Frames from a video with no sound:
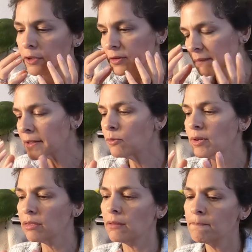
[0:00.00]
Something
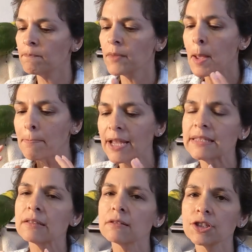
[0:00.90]
with
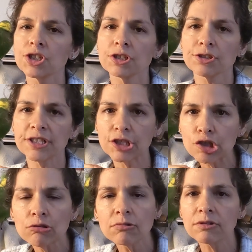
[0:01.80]
basically sugar in
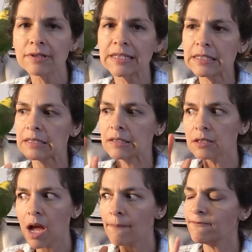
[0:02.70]
2 ingredients and the
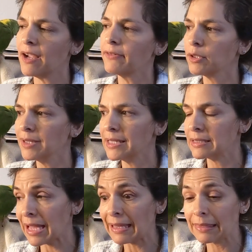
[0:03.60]
top 5
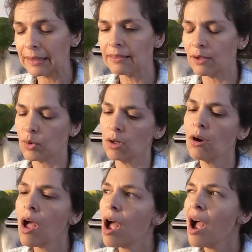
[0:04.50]
ingredients, I think they were,
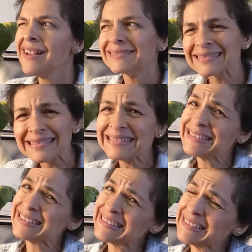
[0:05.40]

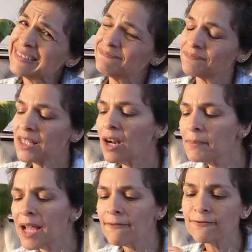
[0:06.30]

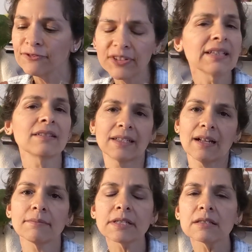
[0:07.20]
not feeling it.
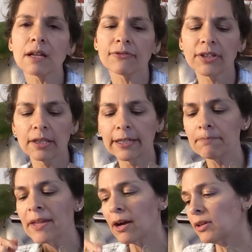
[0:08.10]
I'm just not feeling it.
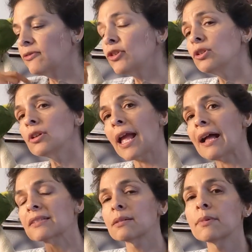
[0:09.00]
Now, if you look
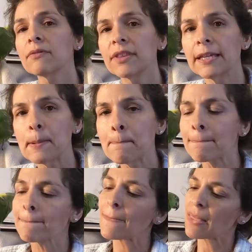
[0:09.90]
at some of the
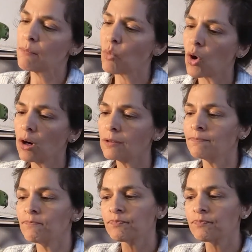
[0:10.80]
more